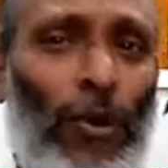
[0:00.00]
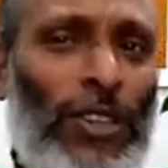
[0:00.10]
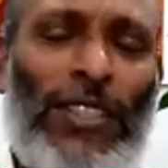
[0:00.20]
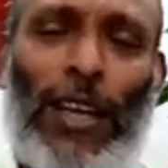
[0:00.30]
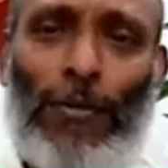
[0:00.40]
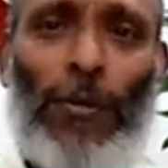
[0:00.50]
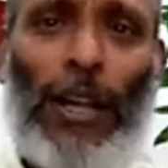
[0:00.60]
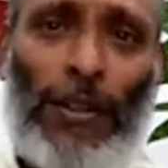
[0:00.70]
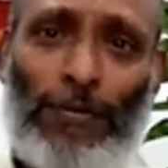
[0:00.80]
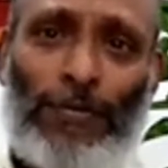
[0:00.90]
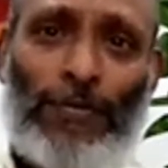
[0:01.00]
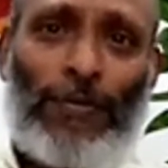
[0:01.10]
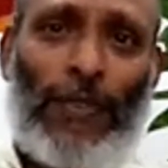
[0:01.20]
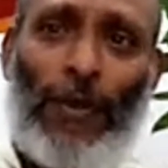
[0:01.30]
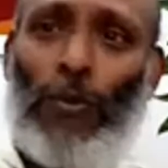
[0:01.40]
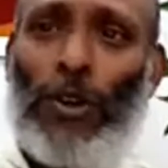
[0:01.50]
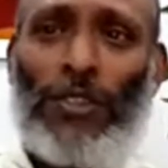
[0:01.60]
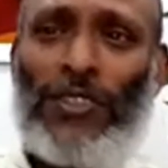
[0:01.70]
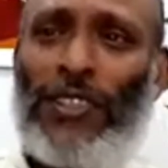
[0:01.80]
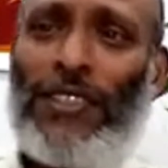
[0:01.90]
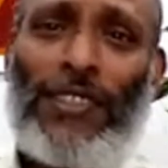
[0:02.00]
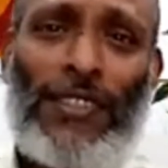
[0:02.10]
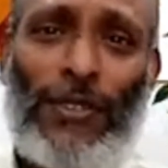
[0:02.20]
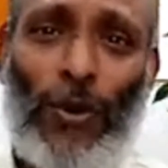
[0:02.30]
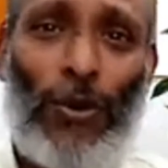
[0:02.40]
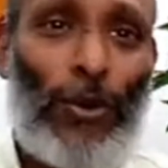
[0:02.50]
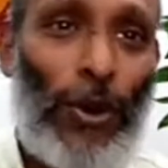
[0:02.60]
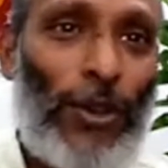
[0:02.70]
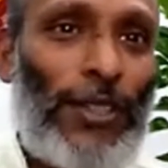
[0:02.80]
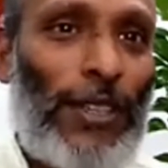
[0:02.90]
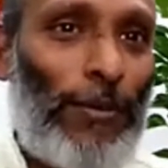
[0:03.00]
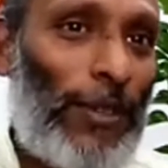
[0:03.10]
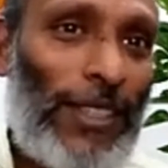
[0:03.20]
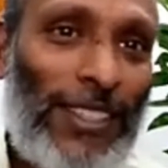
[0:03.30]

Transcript: is karma and what is this whole concept